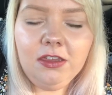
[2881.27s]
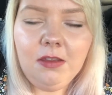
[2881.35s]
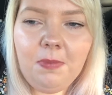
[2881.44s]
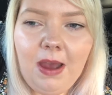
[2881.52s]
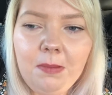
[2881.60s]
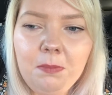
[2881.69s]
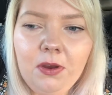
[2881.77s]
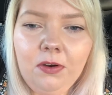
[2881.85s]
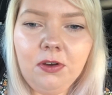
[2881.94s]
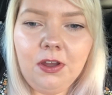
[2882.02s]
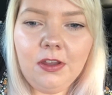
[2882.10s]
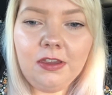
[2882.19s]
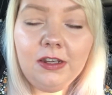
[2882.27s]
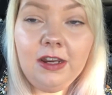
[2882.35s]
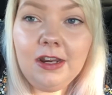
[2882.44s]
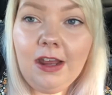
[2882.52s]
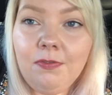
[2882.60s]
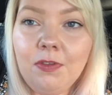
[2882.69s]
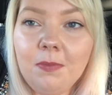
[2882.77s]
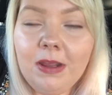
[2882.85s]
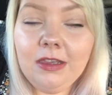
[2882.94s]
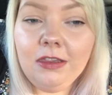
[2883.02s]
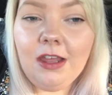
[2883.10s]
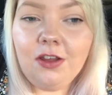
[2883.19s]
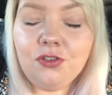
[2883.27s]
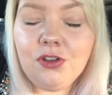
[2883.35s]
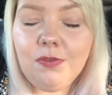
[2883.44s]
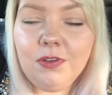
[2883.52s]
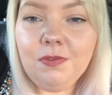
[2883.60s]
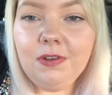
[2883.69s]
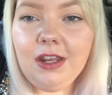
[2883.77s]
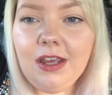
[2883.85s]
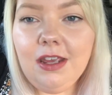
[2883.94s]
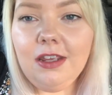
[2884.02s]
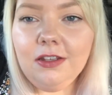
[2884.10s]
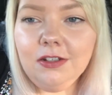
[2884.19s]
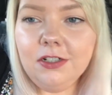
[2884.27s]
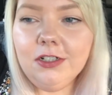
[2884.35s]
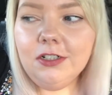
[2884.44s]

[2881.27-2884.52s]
They're by Milka, they didn't have them in that shop the other day.